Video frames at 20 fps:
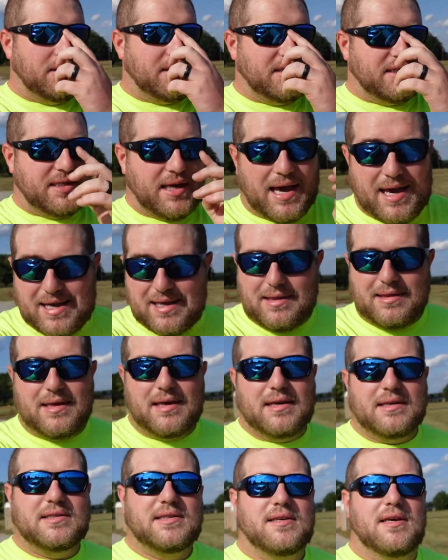saying
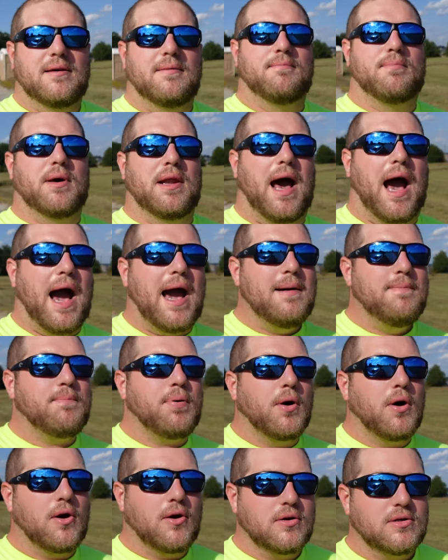this, but I
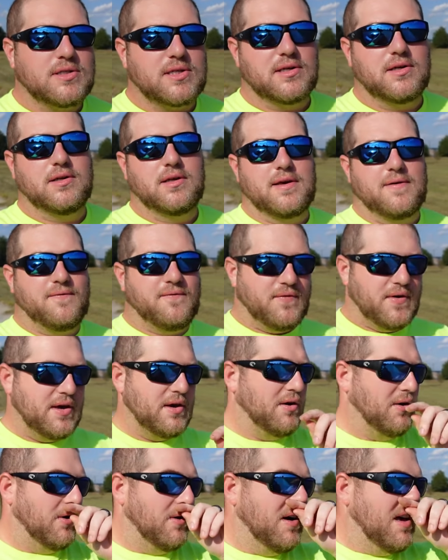personally
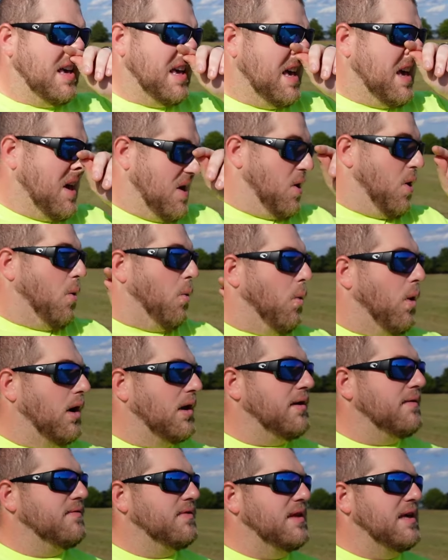feel one
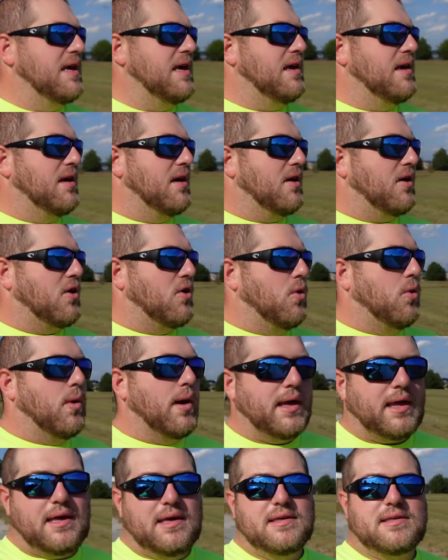of the
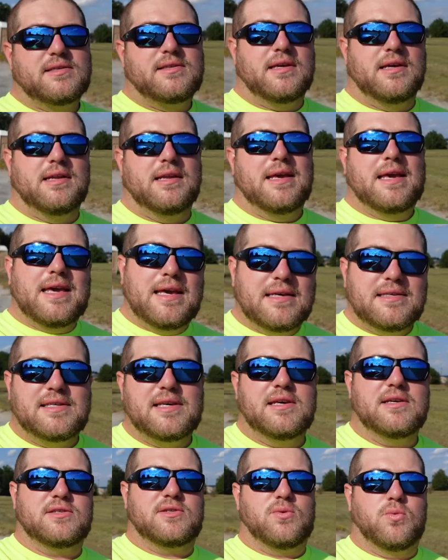quickest and
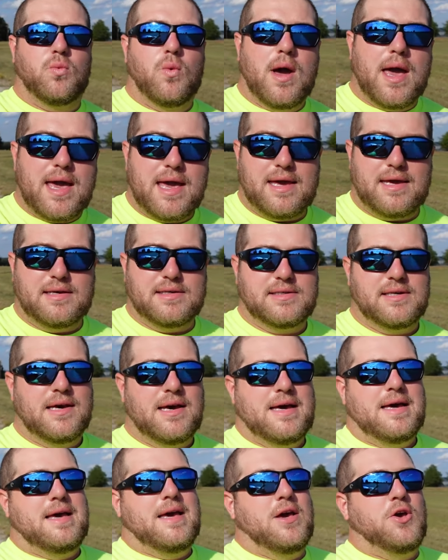easiest ways
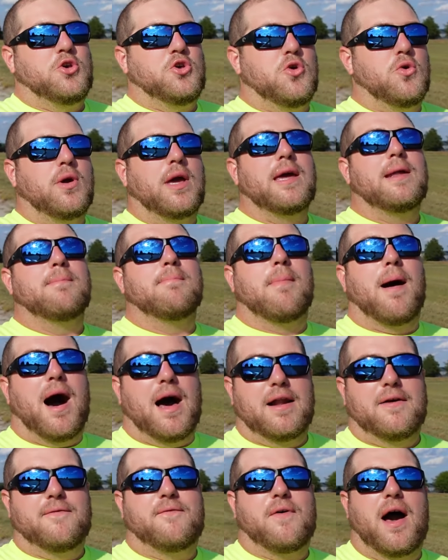you can
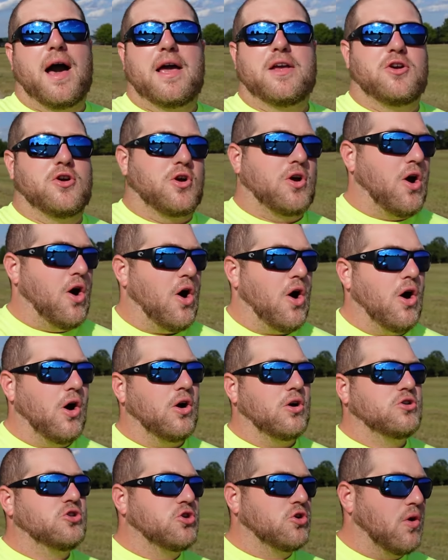modify your
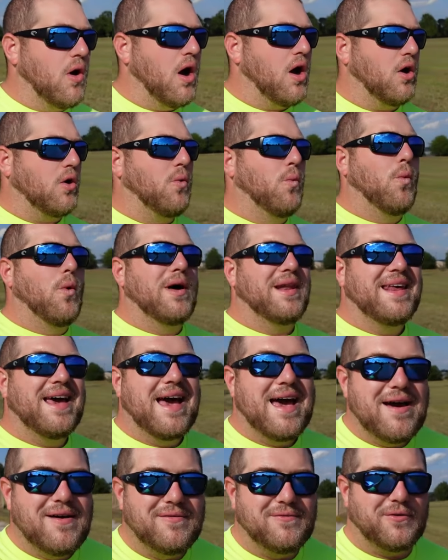car, truck,
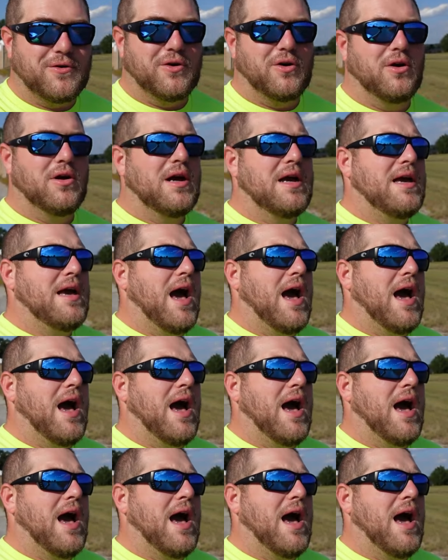whatever,